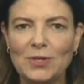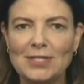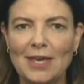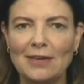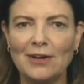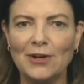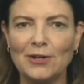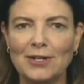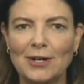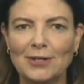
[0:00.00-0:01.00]
we take
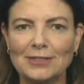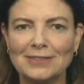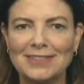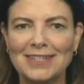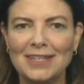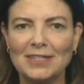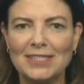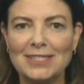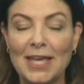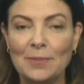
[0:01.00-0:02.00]
our, our
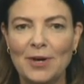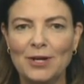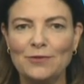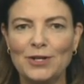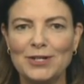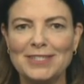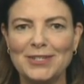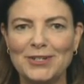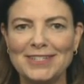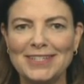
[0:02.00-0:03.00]
state motto very
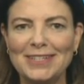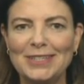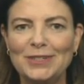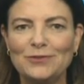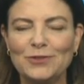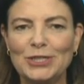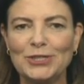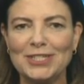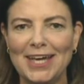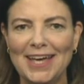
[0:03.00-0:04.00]
seriously live free
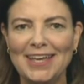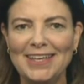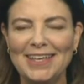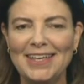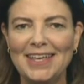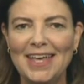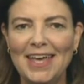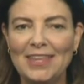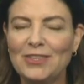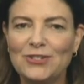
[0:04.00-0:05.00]
or die.
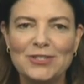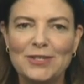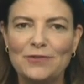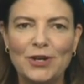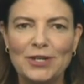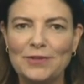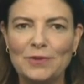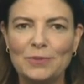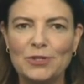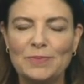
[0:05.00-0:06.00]
And there's just a very
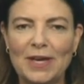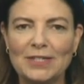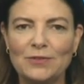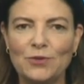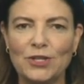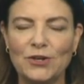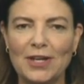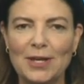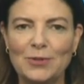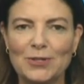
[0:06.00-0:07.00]
different perspective with our
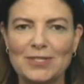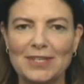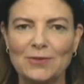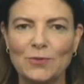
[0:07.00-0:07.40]
neighbors.